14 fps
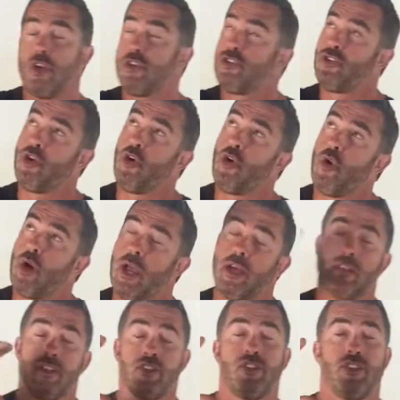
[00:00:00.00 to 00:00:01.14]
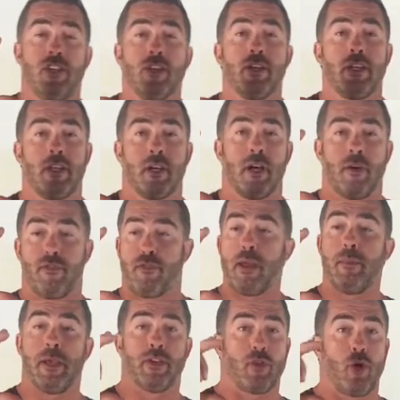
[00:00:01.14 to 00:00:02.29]
So the ceiling
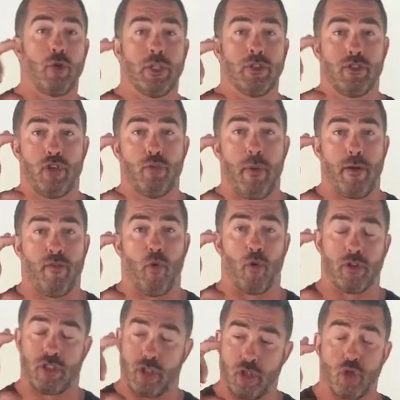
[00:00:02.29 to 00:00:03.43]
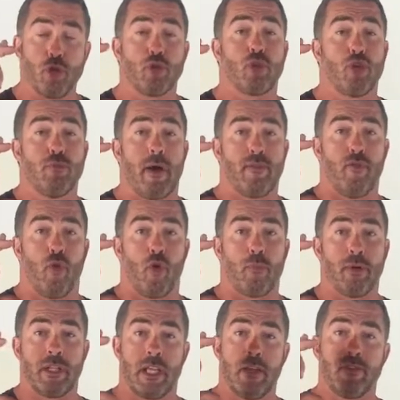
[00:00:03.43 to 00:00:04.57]
framing is only 2x4. It's a true 2x4,
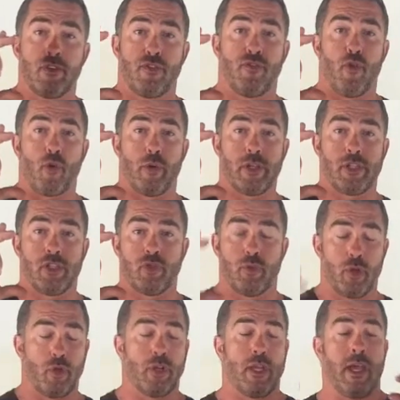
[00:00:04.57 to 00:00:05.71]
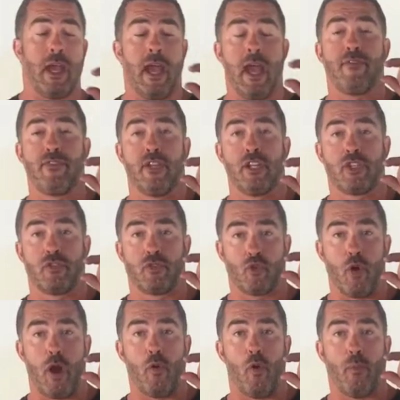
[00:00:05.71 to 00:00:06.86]
but it gives us 4 inches with only a ½ inch of
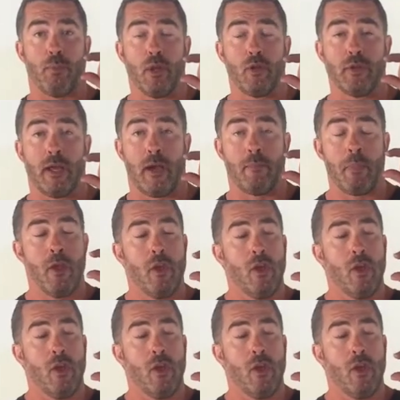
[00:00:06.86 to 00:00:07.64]
drywall below that.